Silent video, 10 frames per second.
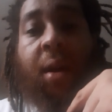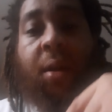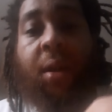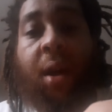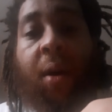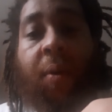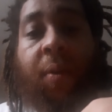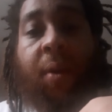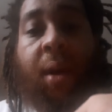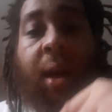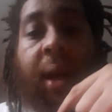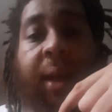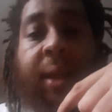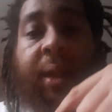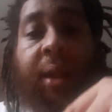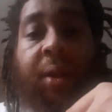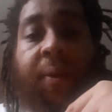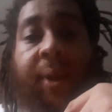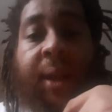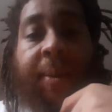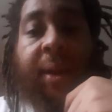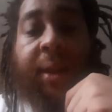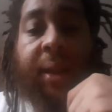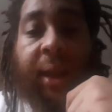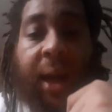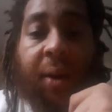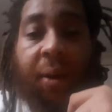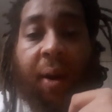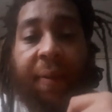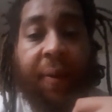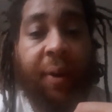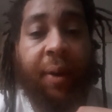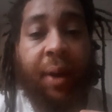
So, a conditional acceptance is a counteroffer.